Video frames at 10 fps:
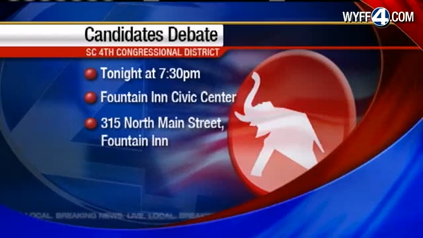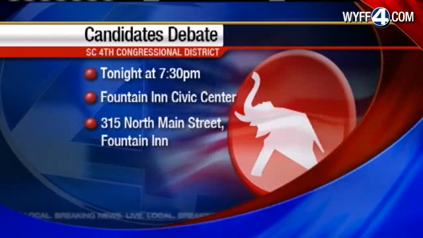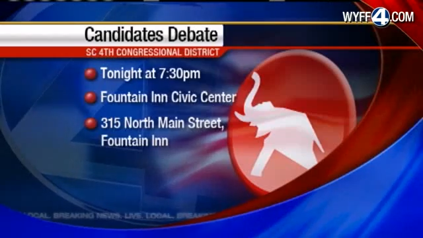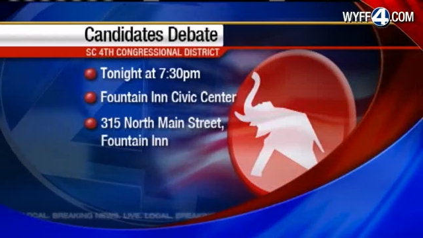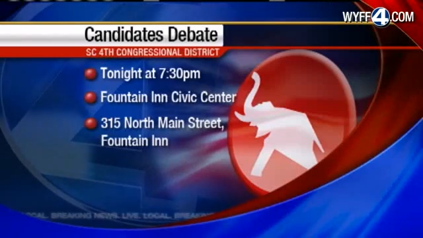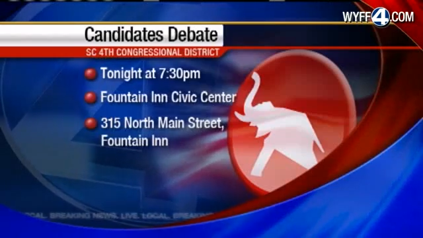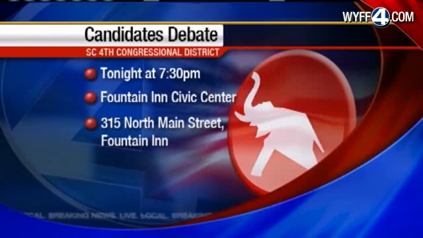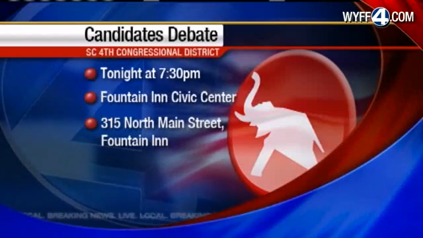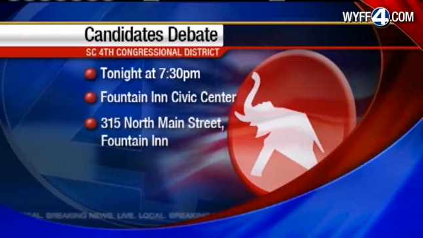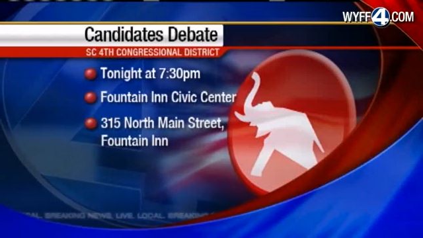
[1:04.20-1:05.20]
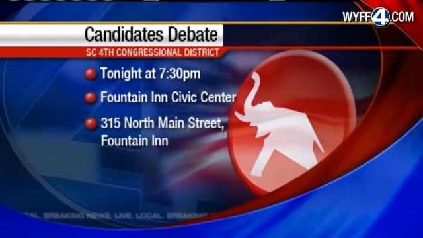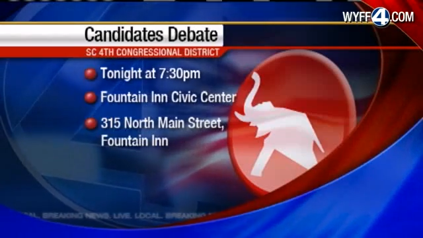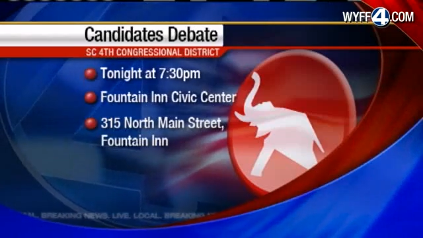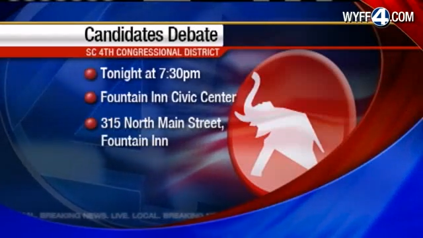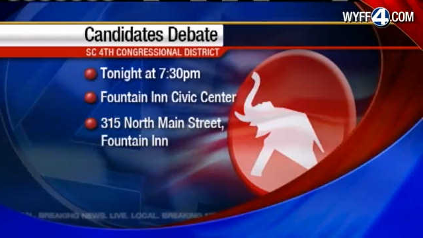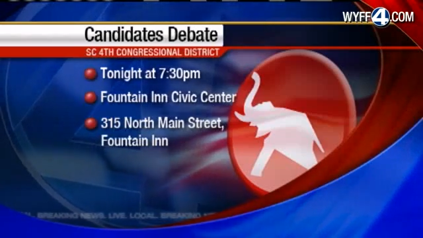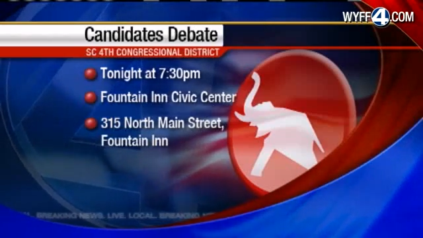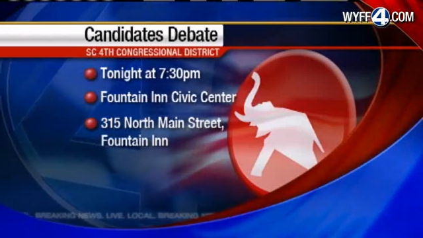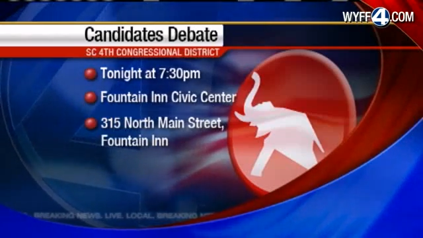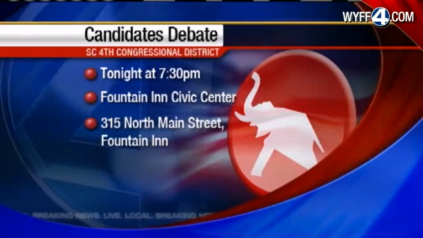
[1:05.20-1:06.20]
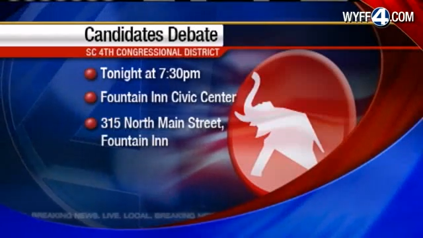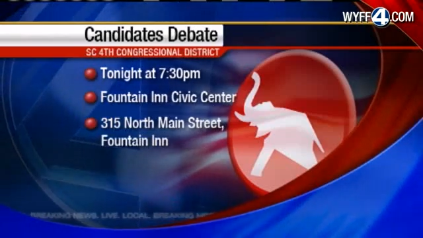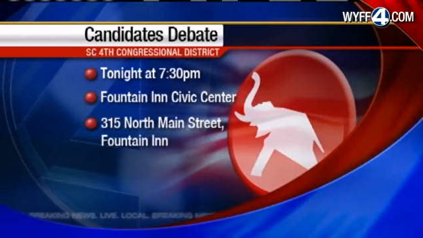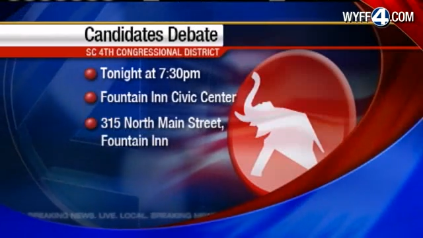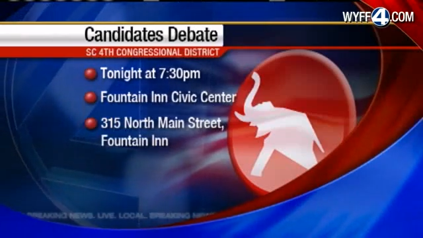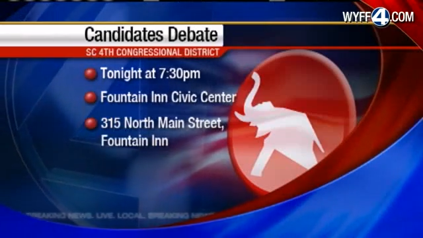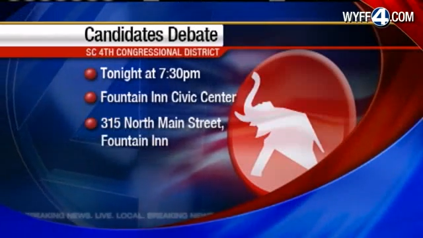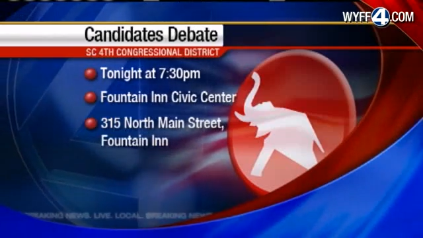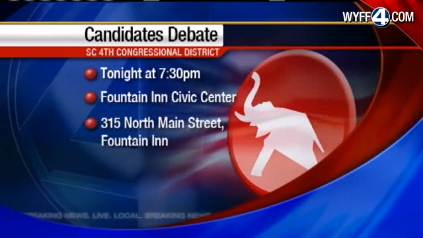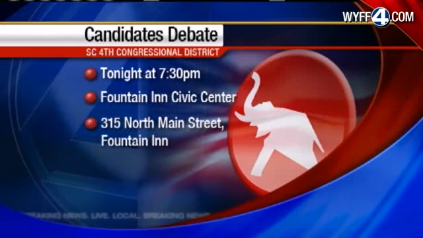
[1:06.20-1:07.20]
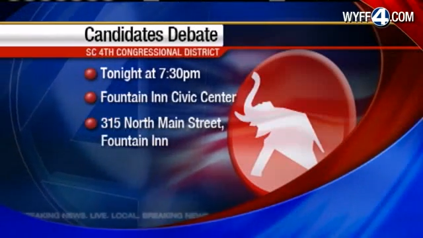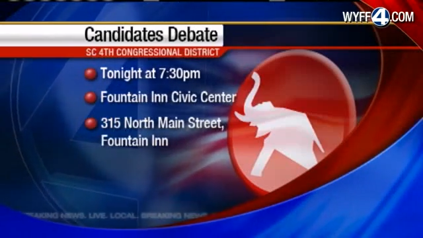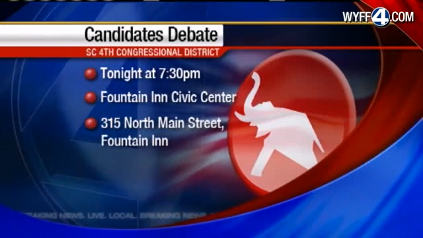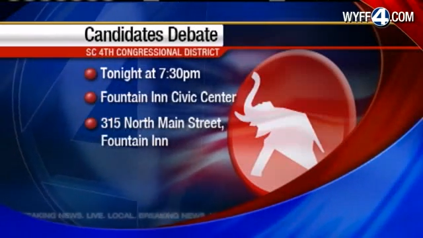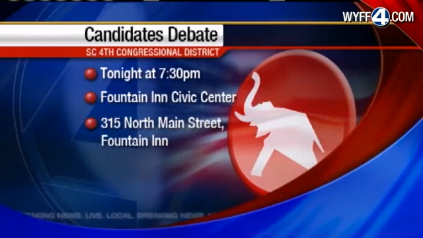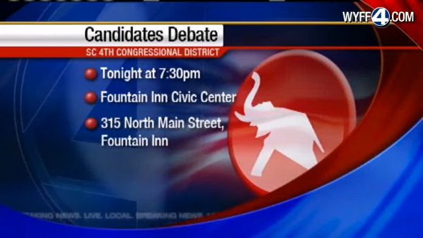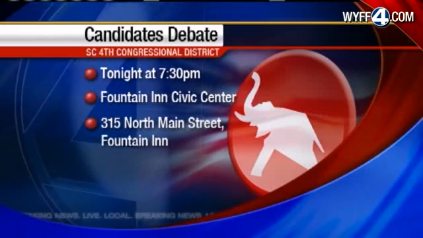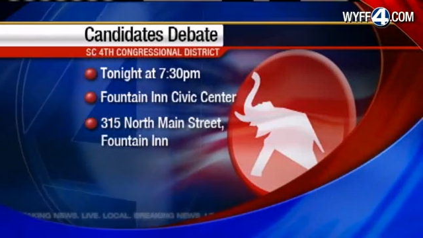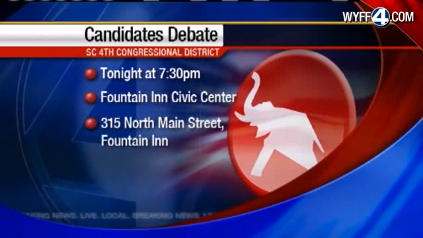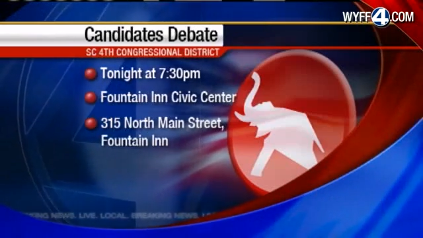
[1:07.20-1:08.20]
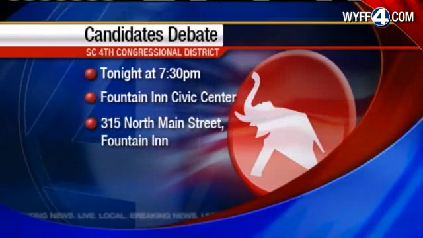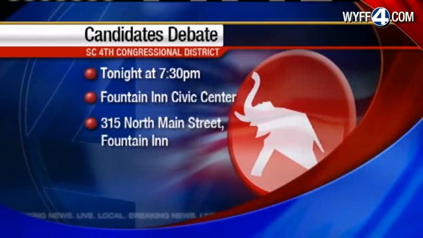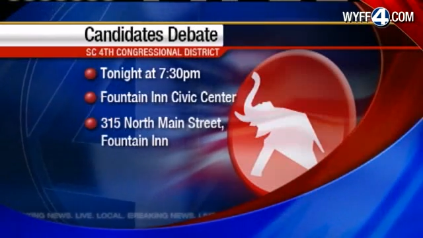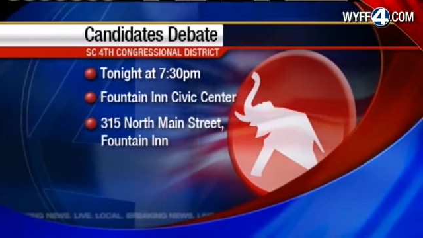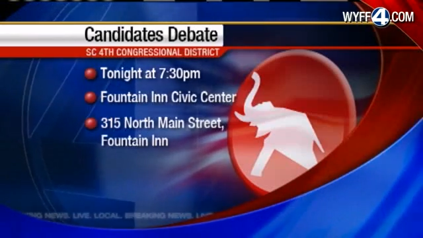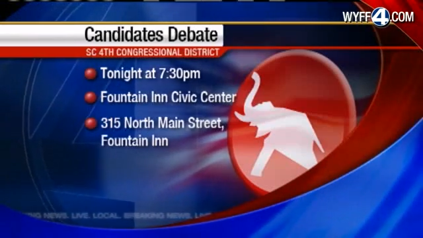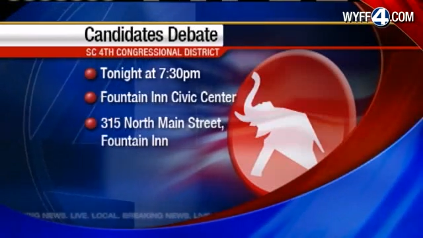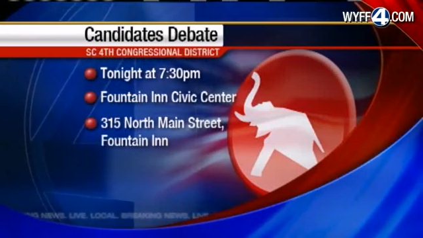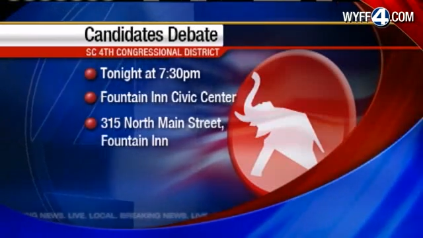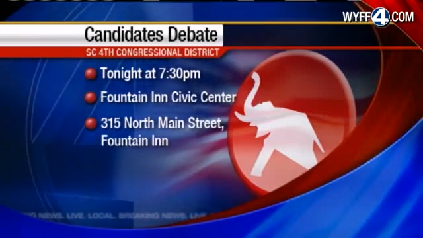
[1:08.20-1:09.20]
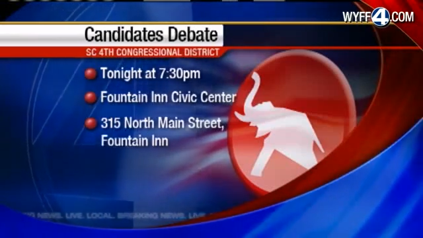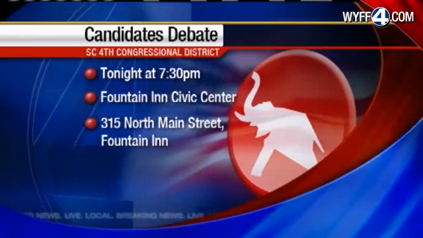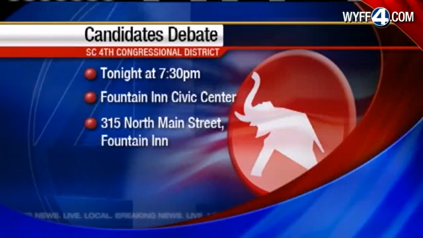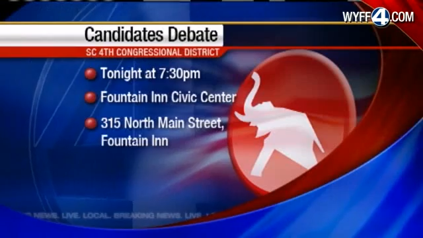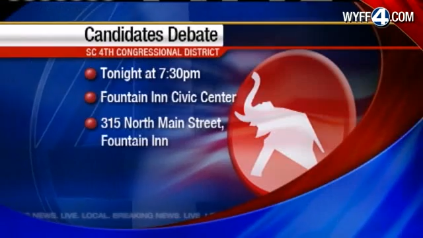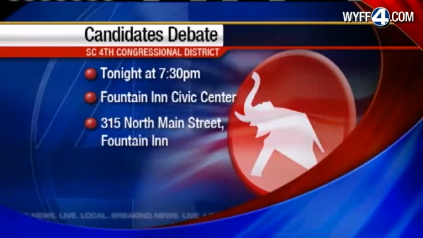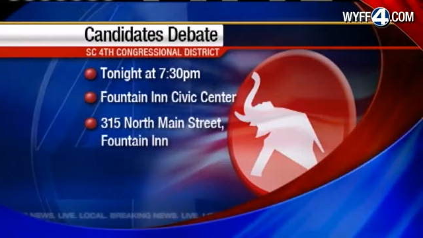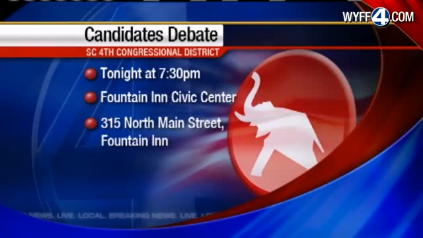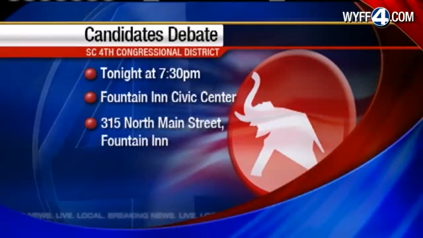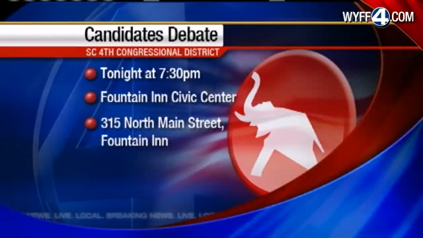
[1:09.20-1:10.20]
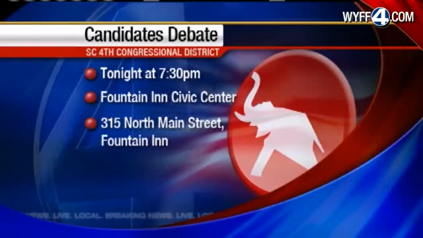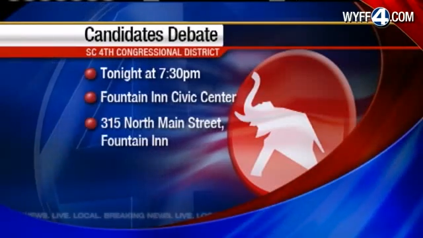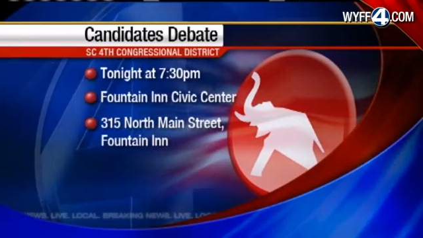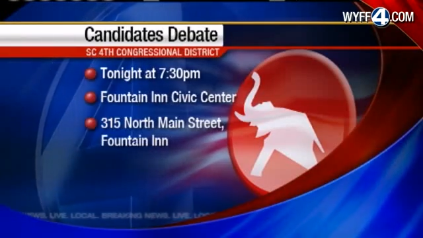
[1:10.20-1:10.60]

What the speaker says: [unreadable: no face in view]